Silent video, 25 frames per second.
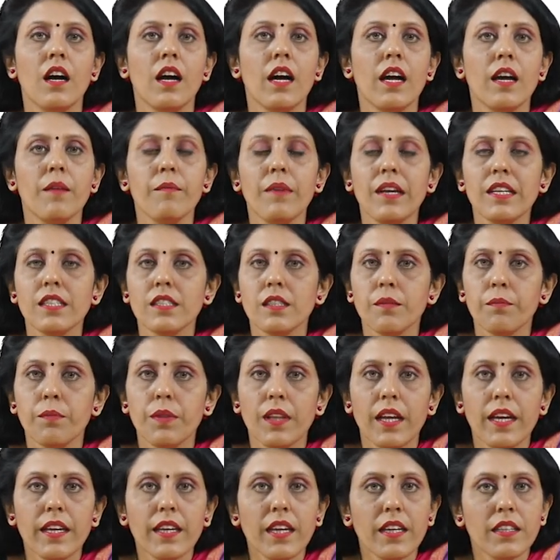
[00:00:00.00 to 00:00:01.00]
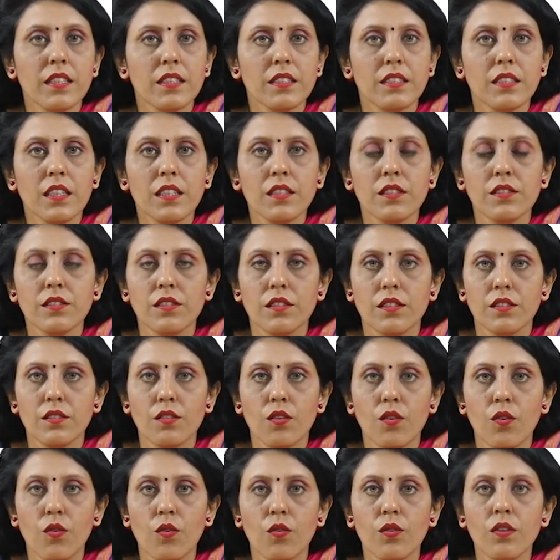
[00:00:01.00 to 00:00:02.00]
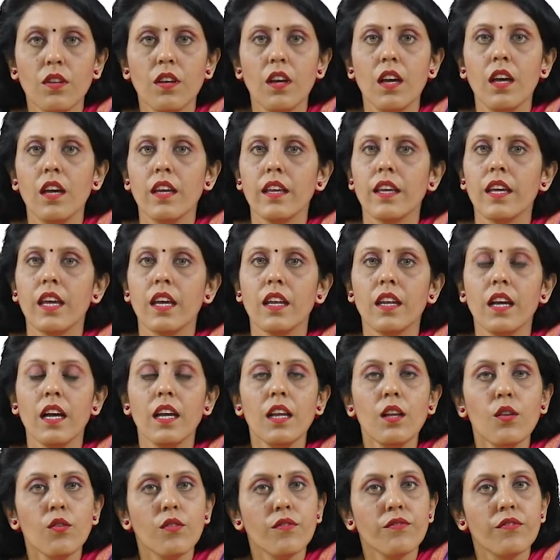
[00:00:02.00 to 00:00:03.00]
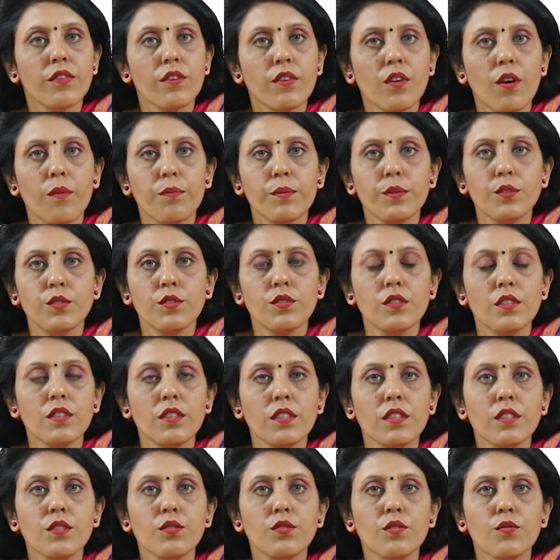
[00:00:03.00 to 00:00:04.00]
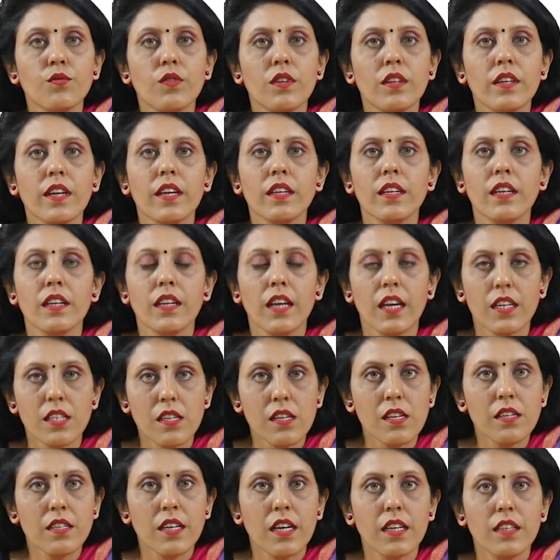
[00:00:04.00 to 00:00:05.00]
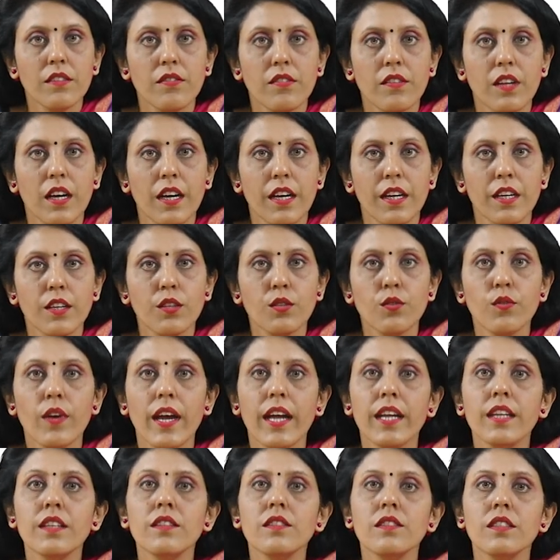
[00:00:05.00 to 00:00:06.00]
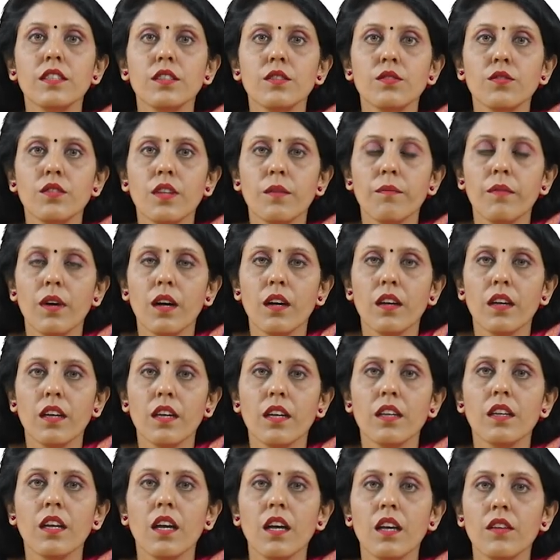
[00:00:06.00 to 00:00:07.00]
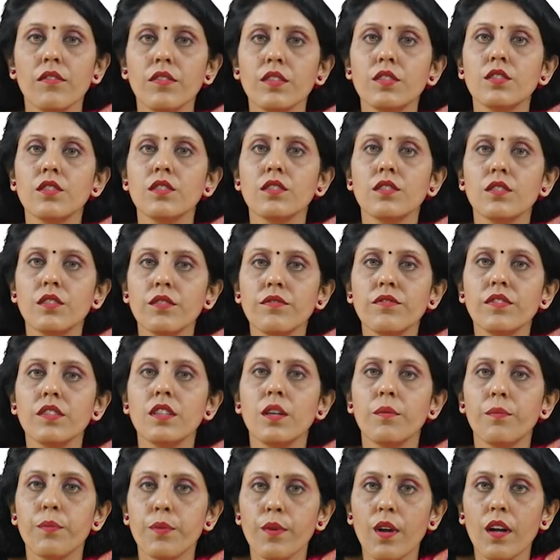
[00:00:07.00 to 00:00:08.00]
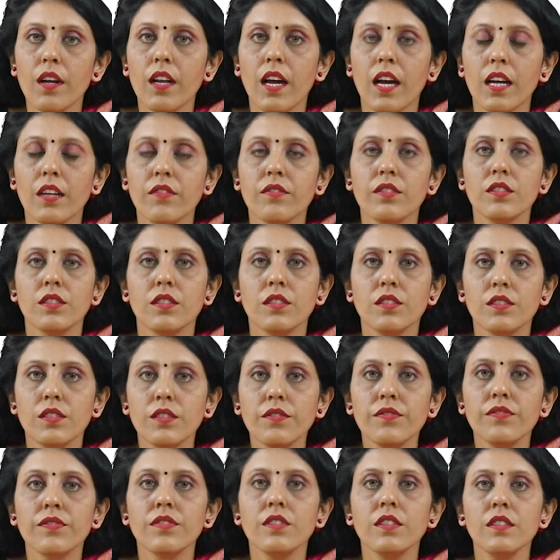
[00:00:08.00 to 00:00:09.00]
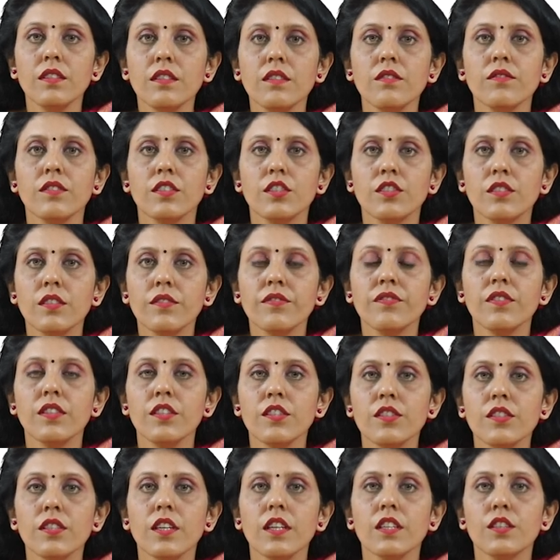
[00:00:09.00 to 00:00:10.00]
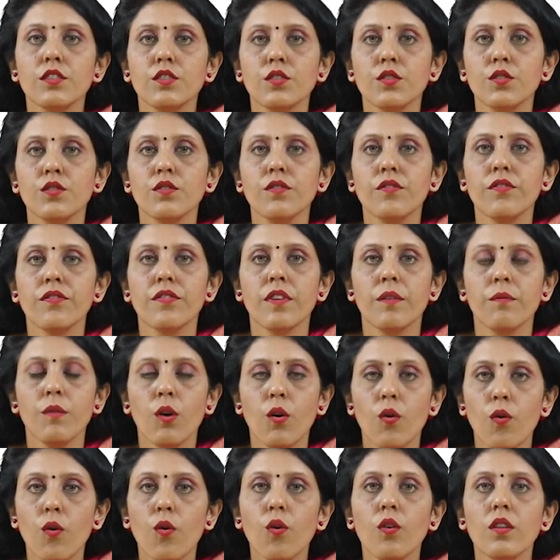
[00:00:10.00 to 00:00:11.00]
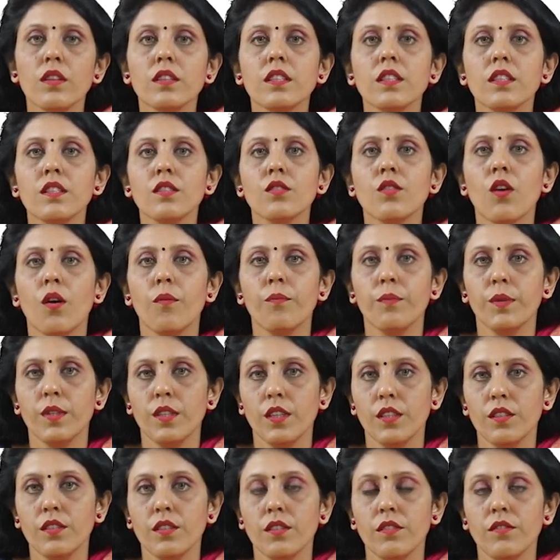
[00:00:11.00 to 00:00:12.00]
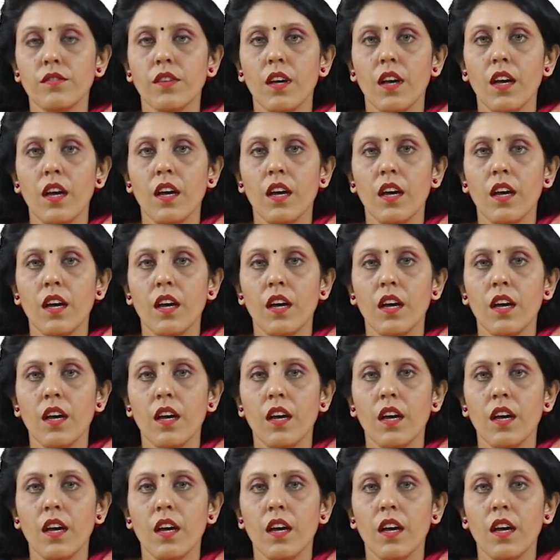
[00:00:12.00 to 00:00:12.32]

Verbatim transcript: Am I supplying at a 6-digit code? Can I look for opportunities to work at a national tariff line to enter into the market which is with a product which is different, which differentiates you from all these competitive